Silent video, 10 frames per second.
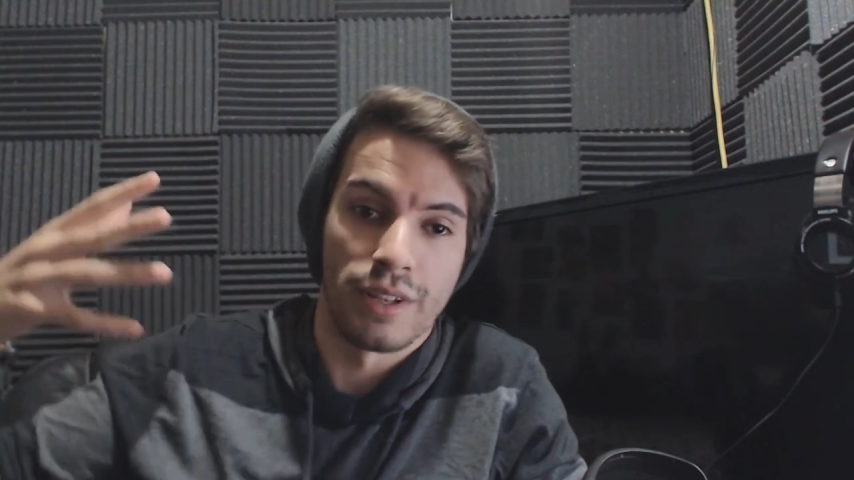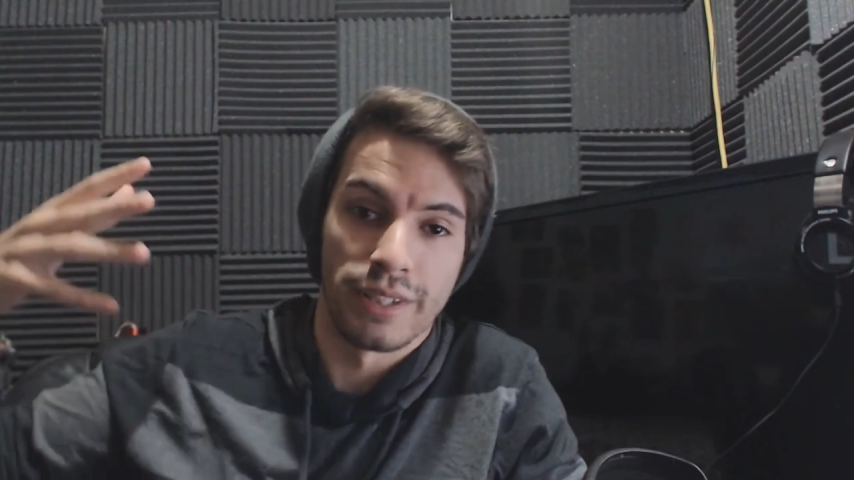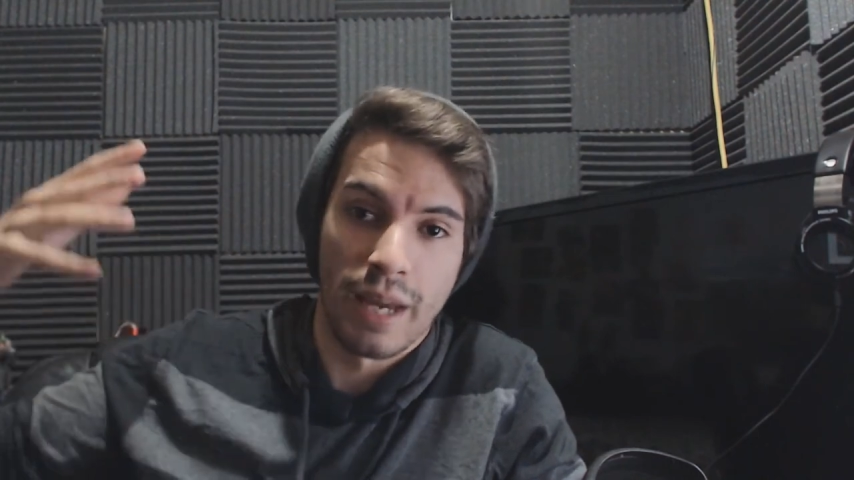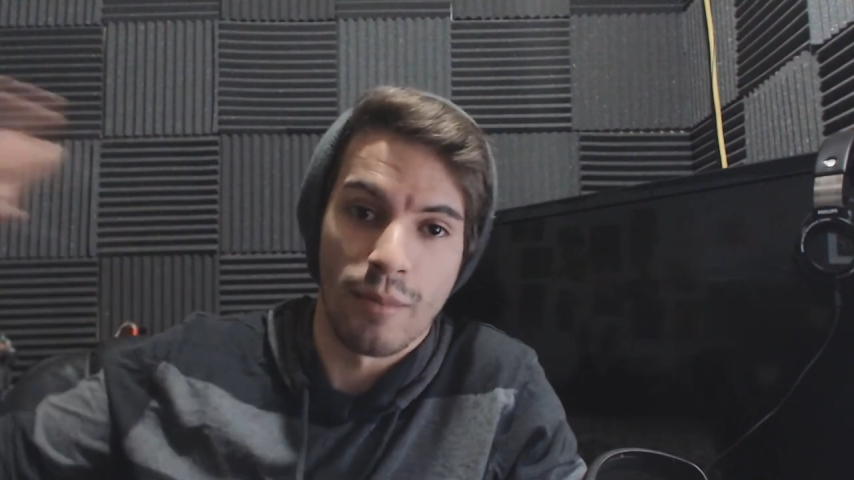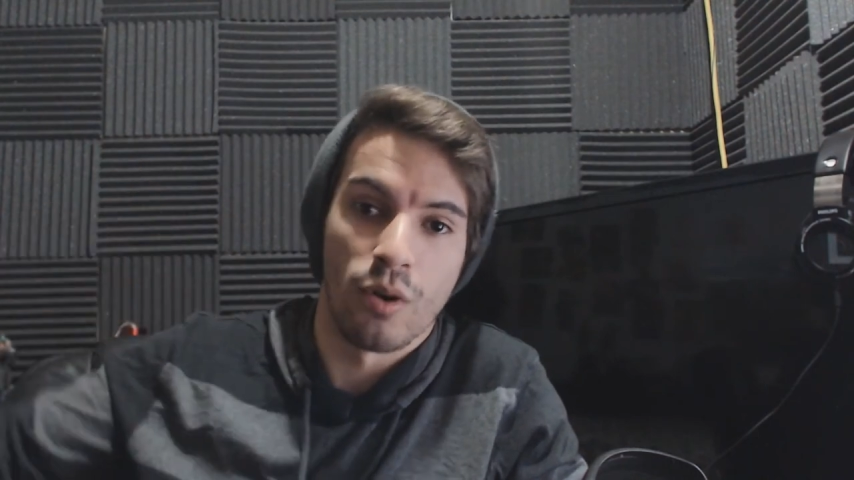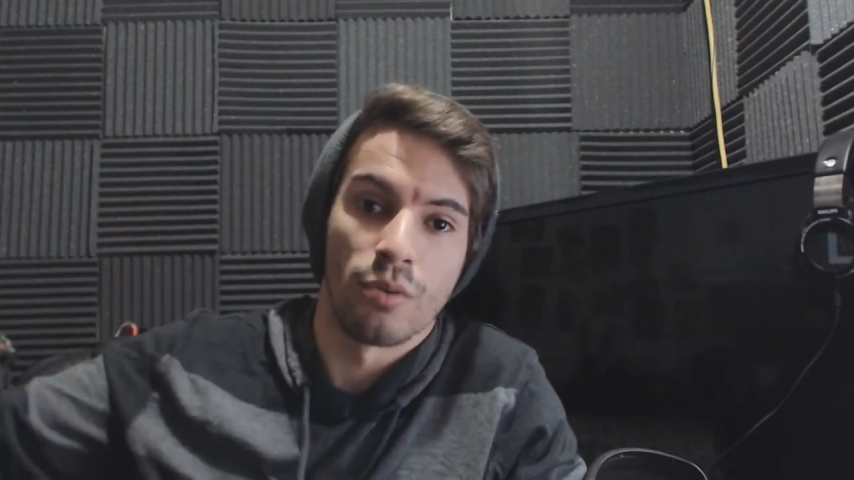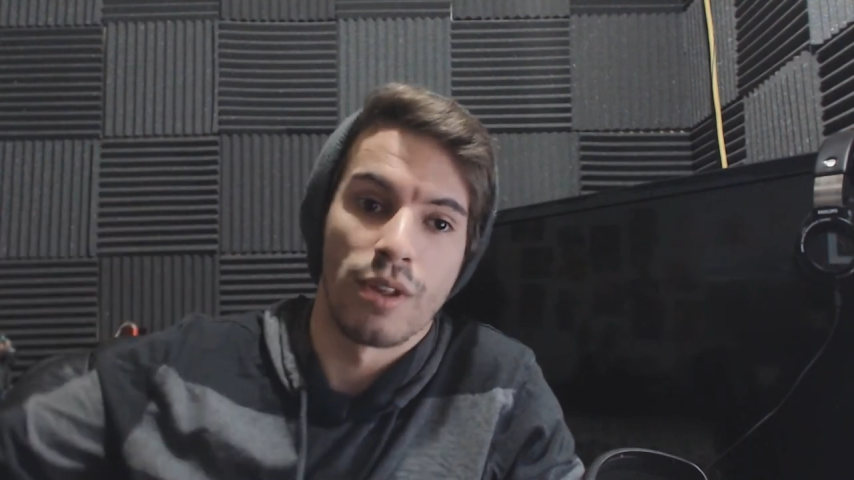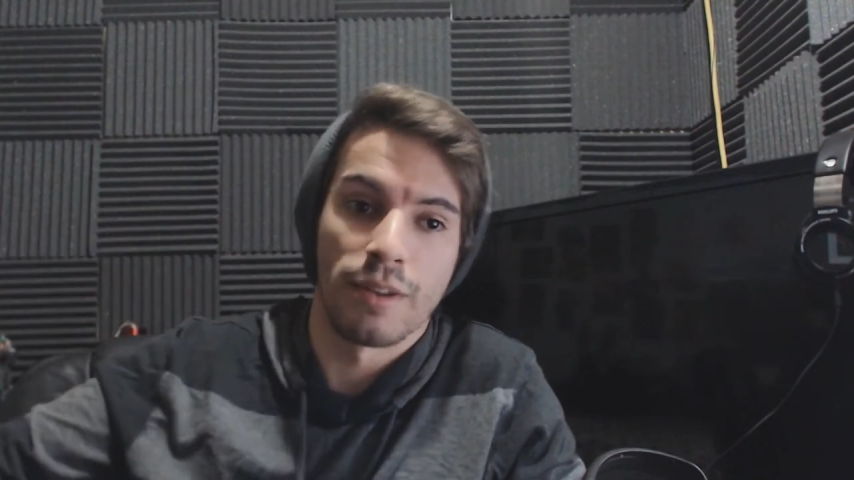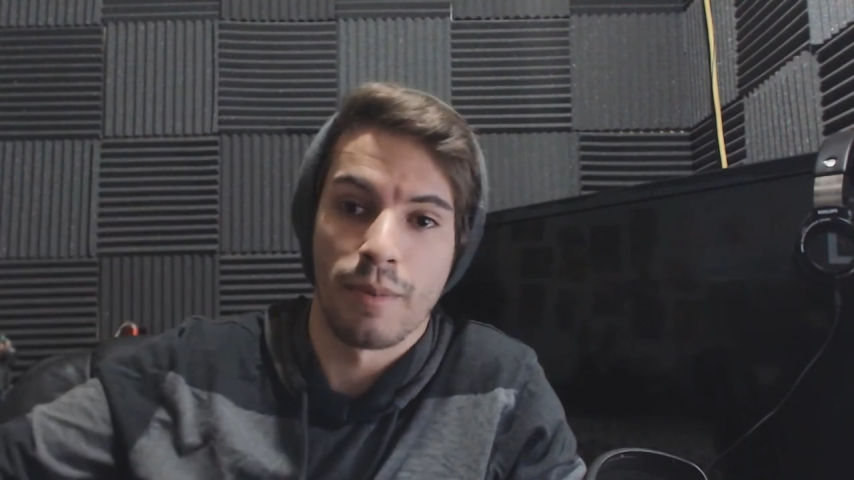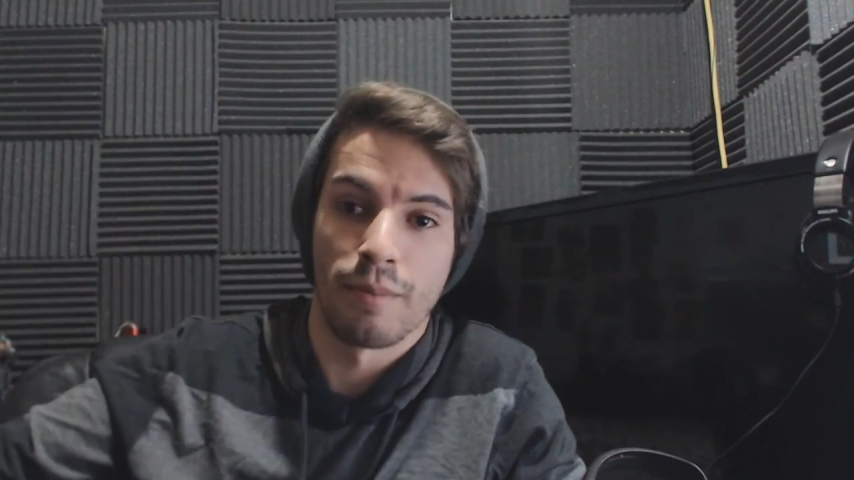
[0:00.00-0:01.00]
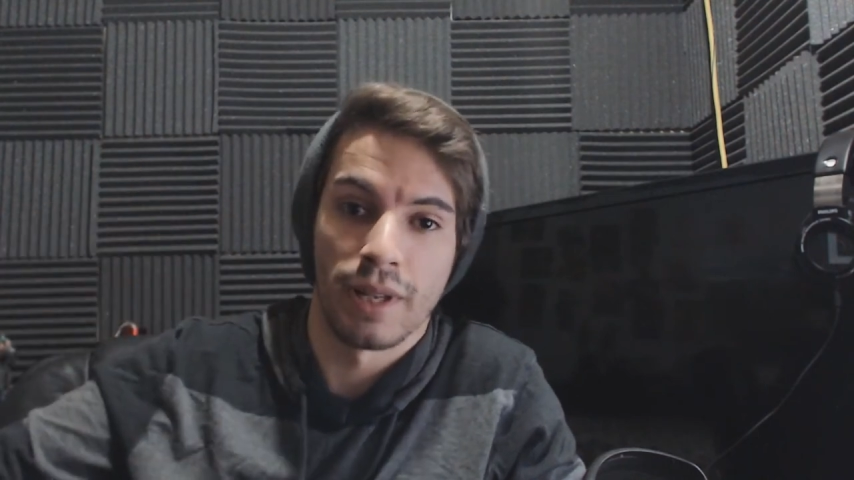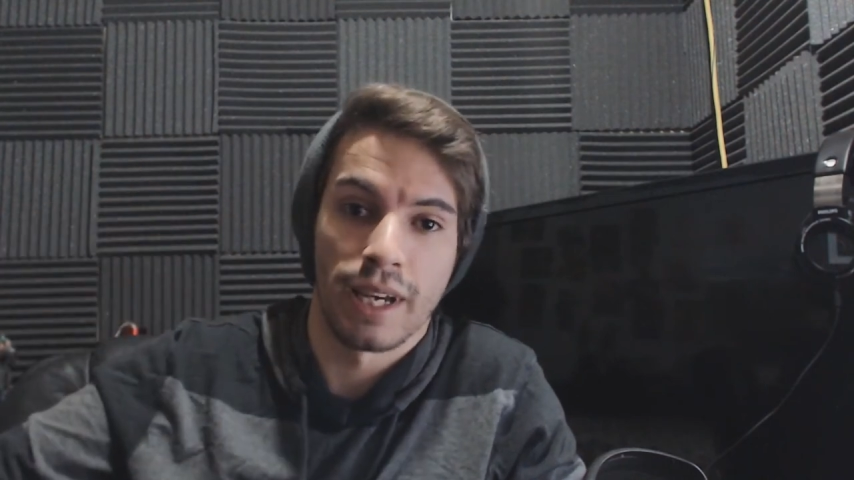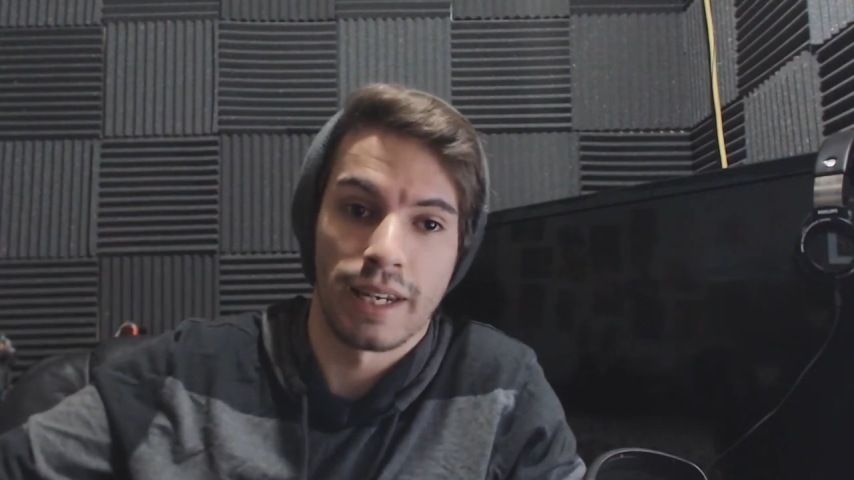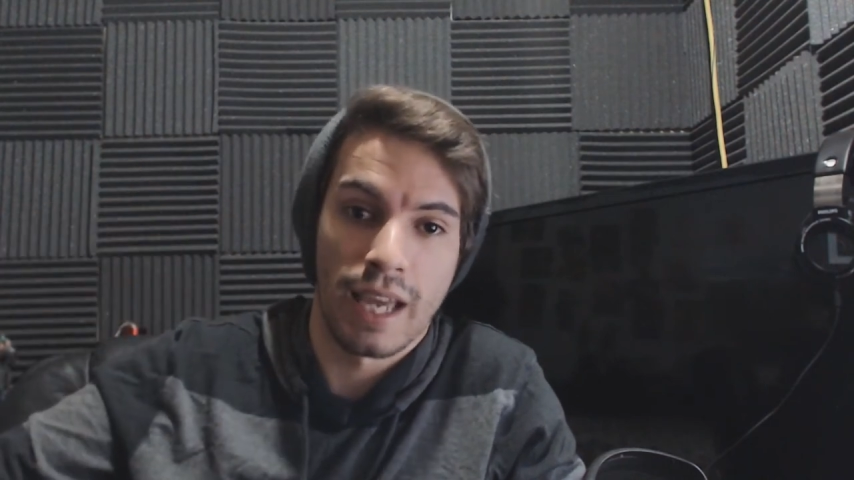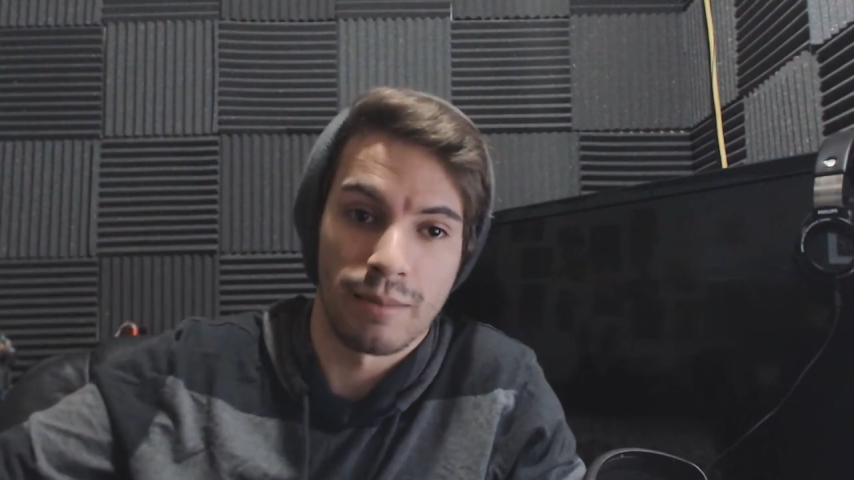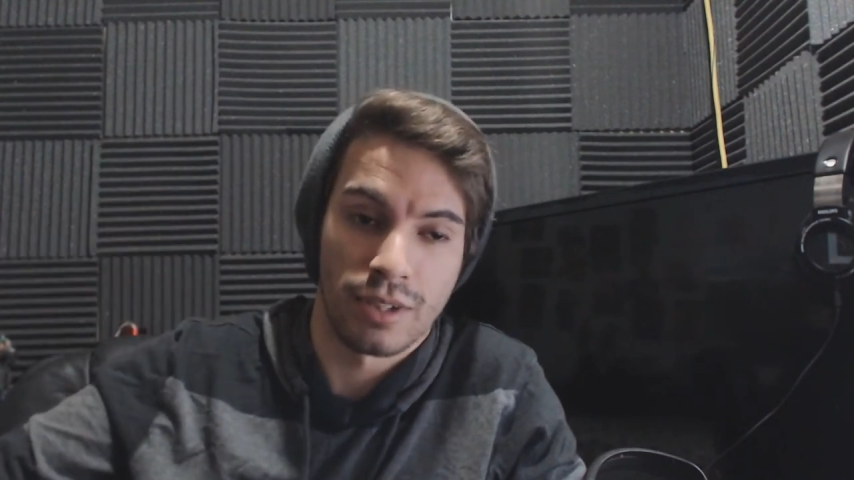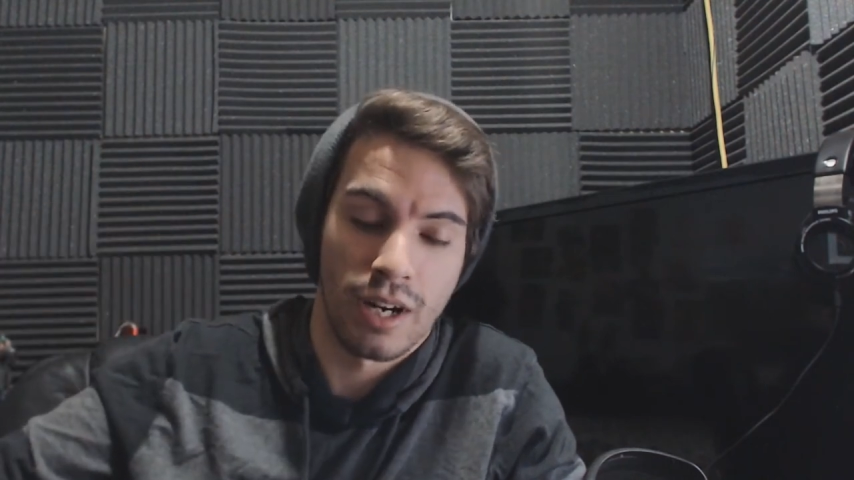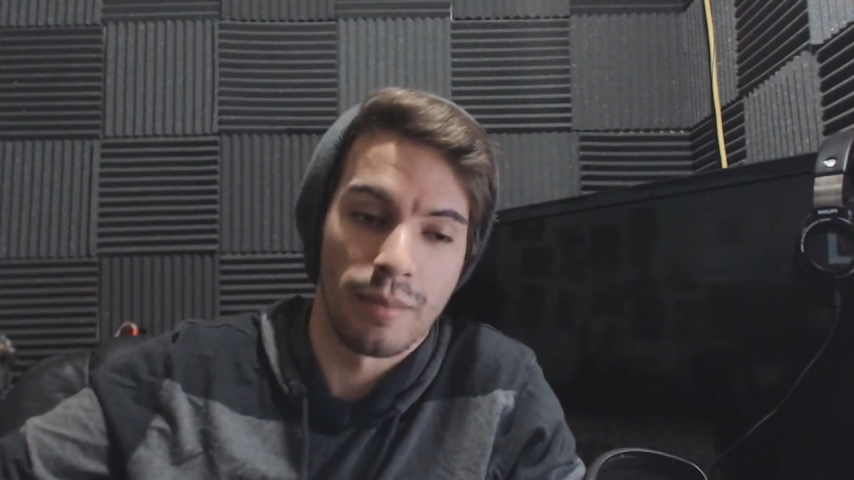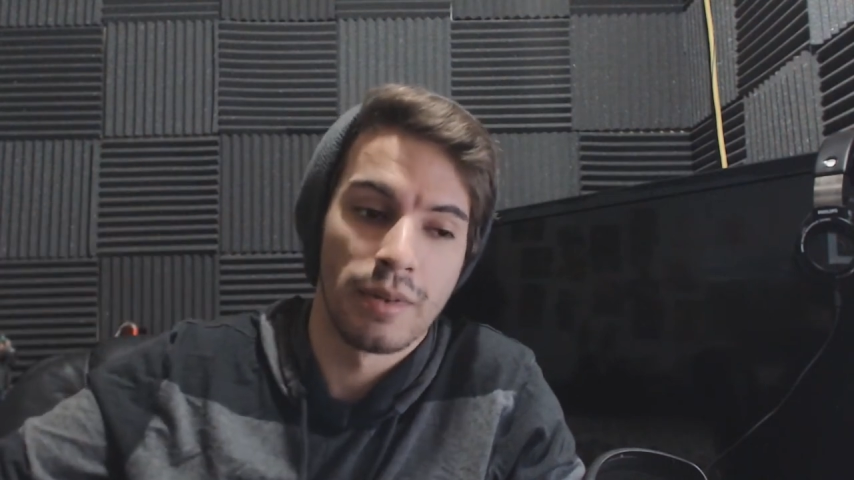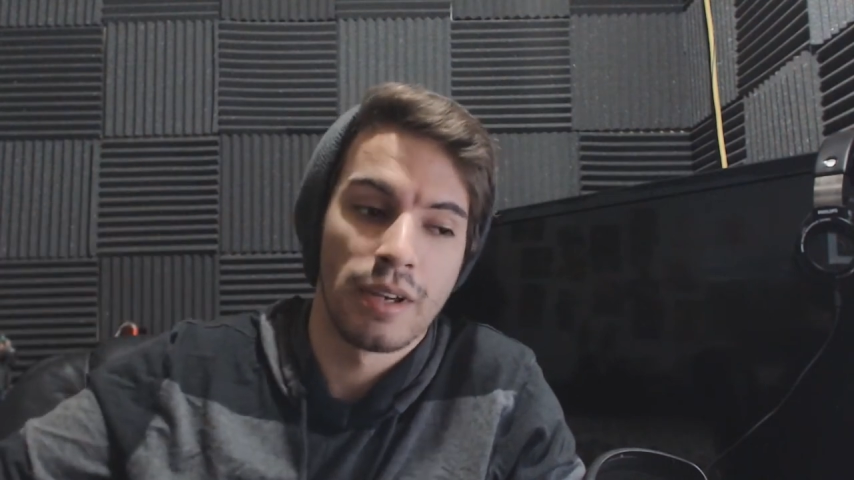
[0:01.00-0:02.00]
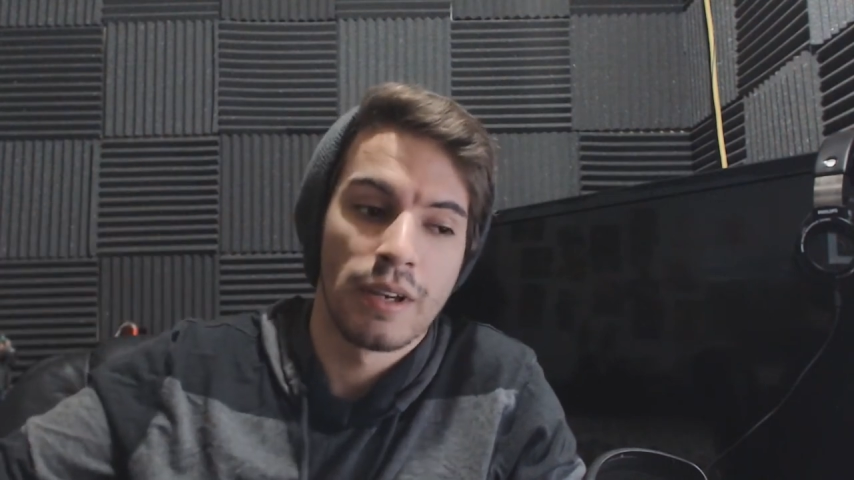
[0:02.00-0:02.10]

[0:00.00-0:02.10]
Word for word: the demo that they've been playing at Gamescom.